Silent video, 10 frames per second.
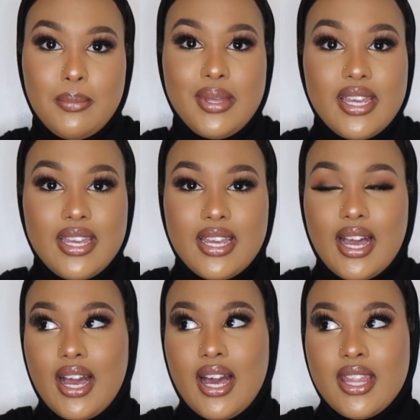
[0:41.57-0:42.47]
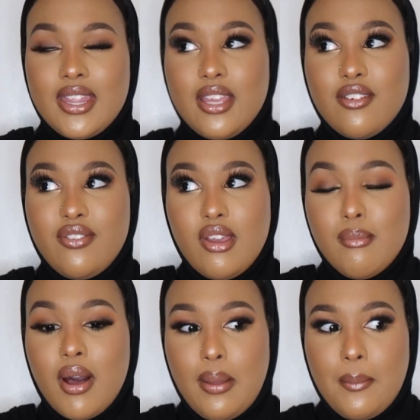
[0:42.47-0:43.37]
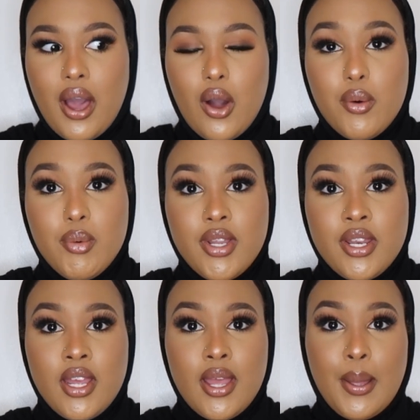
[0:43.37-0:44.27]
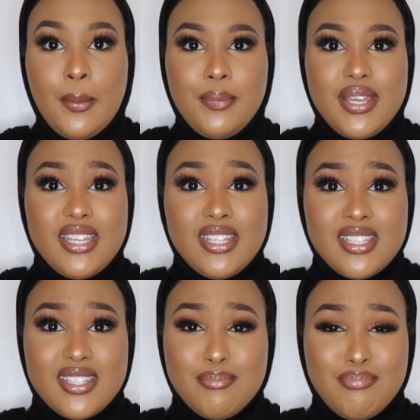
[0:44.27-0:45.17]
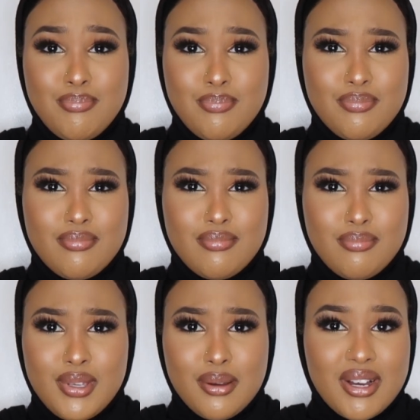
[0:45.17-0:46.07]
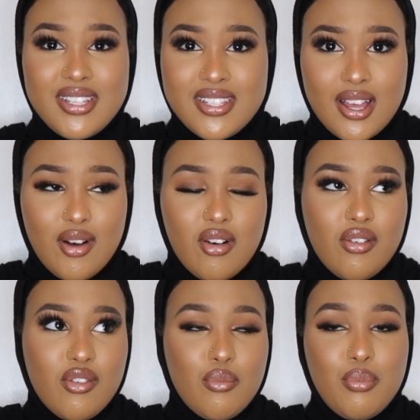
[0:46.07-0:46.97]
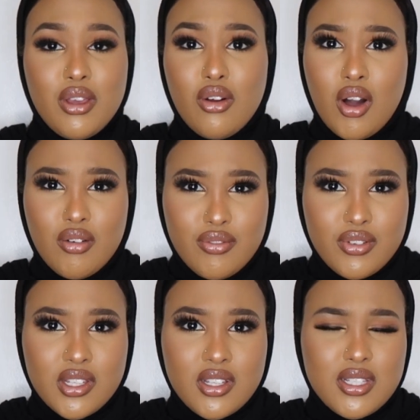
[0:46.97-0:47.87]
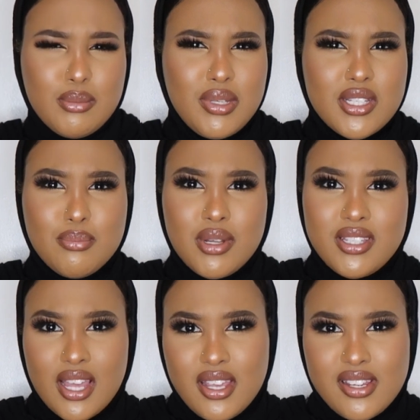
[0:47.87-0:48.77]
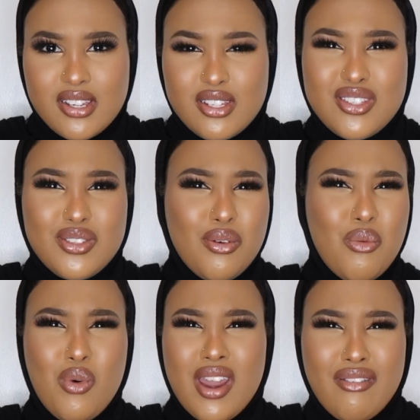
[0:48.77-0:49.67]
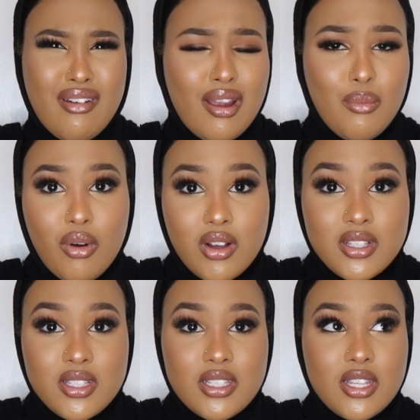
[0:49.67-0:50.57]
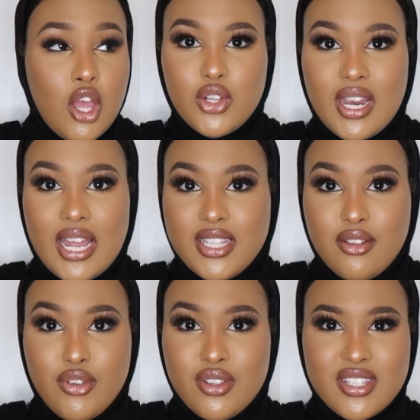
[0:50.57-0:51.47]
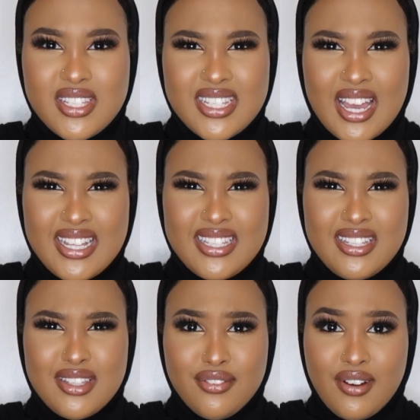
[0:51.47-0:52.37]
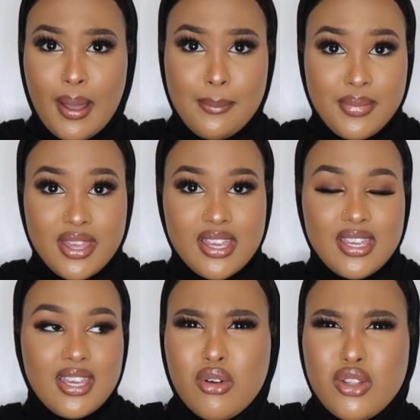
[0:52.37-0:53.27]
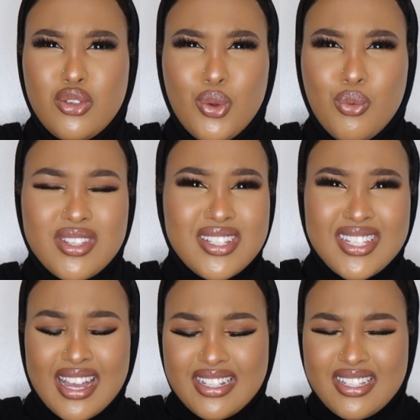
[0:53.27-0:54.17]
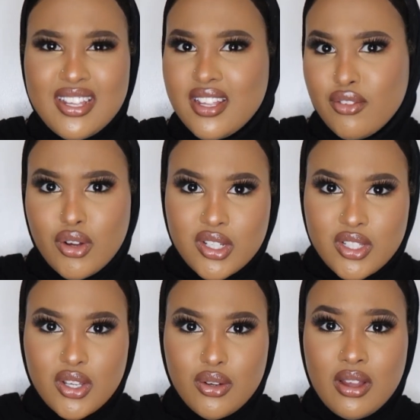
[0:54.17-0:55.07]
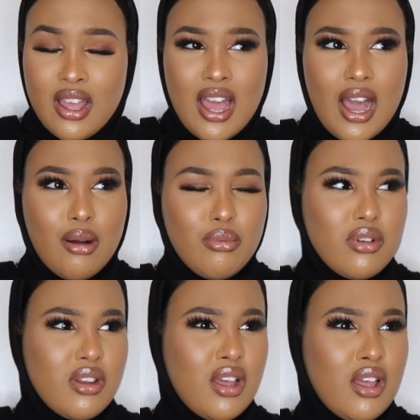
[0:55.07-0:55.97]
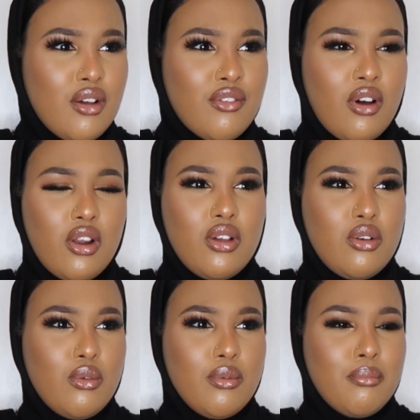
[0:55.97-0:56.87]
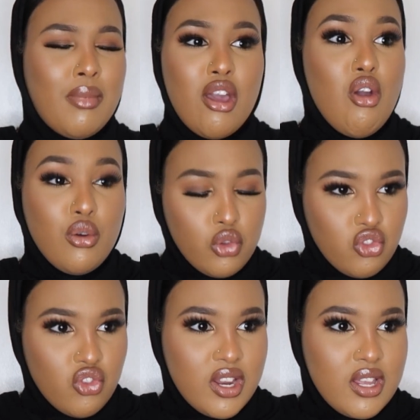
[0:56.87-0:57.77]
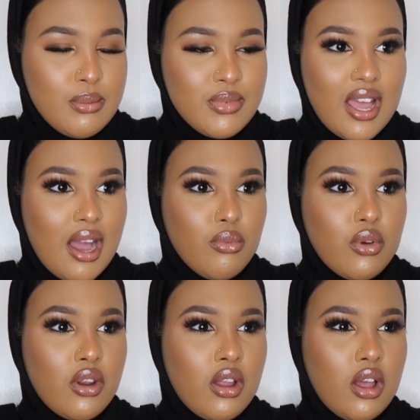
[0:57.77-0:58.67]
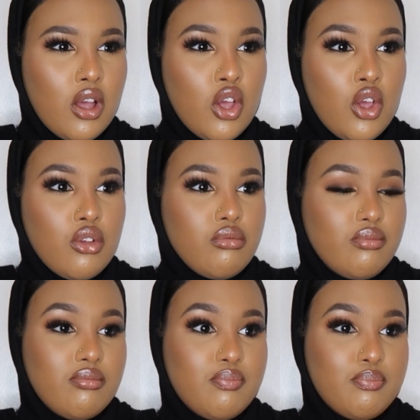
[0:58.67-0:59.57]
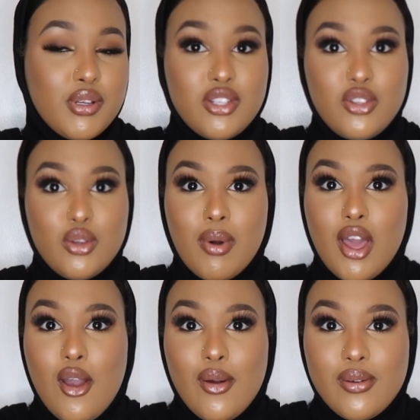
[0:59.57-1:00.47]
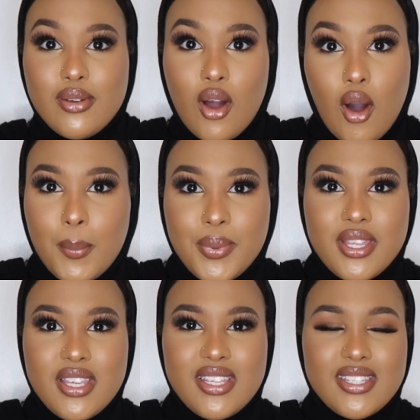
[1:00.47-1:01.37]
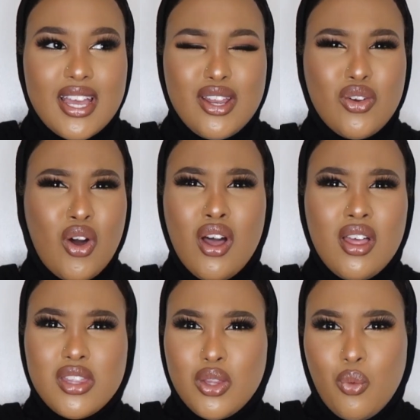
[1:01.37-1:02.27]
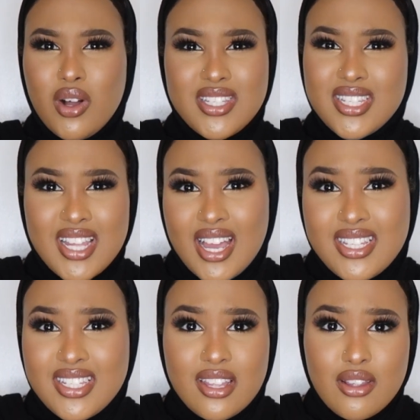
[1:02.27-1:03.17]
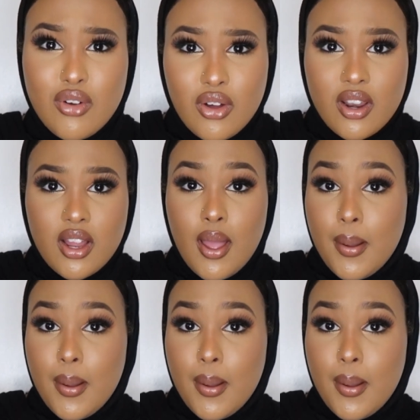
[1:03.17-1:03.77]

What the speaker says: me, I think female empowerment means being myself, being confident, being spontaneous, doing whatever I want, not letting the views of society define me. I'm not going to do what society says I've got to do. I'm going to follow my own dreams. I'm going to pursue my own hobbies and not the one society said I've got to